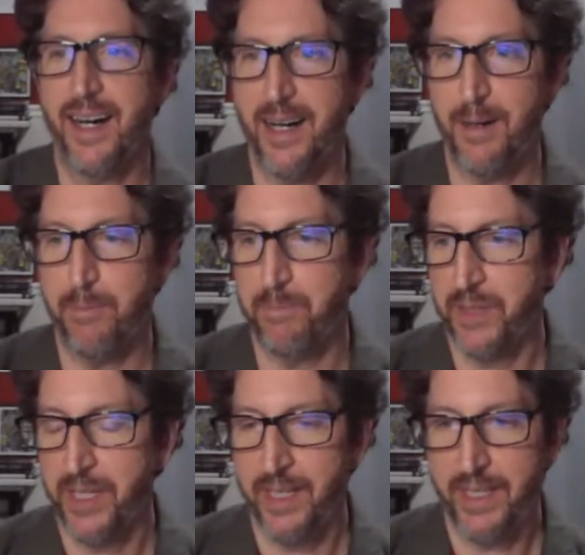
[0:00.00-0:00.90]
Um,
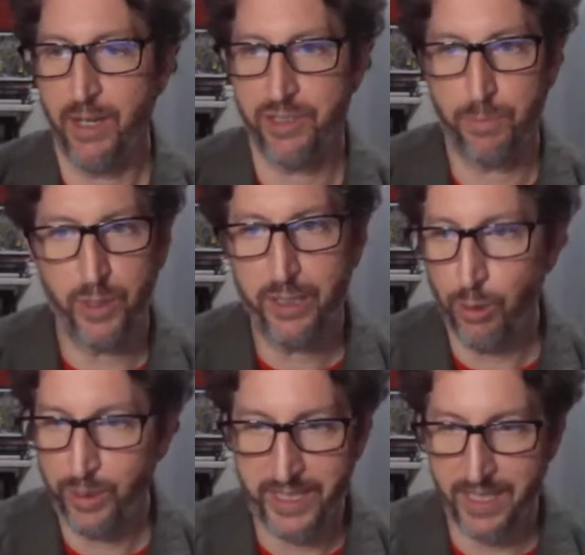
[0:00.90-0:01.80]
was a
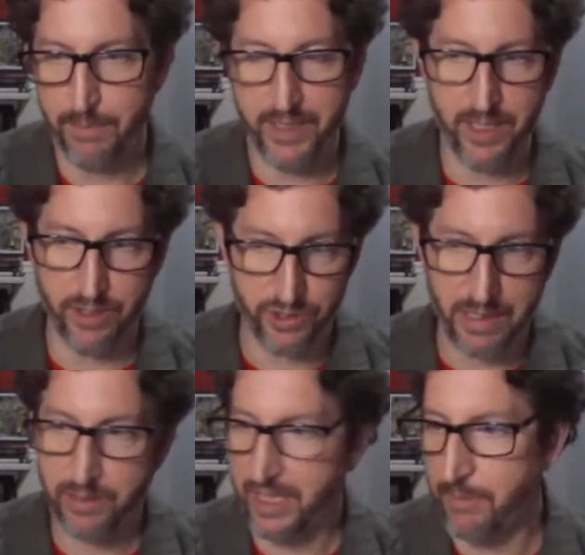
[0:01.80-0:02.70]
pretty lonely kid, but you know,
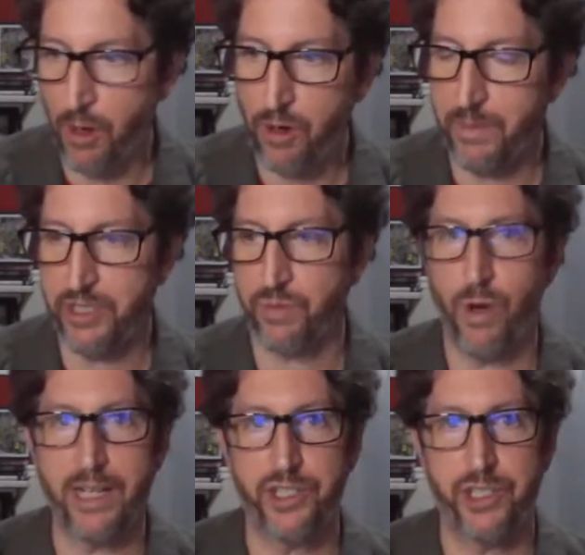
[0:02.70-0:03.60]
so I would come home and
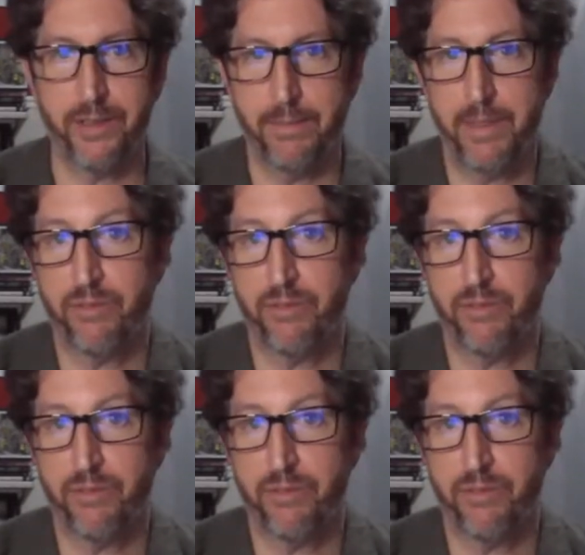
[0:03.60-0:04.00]
just watch.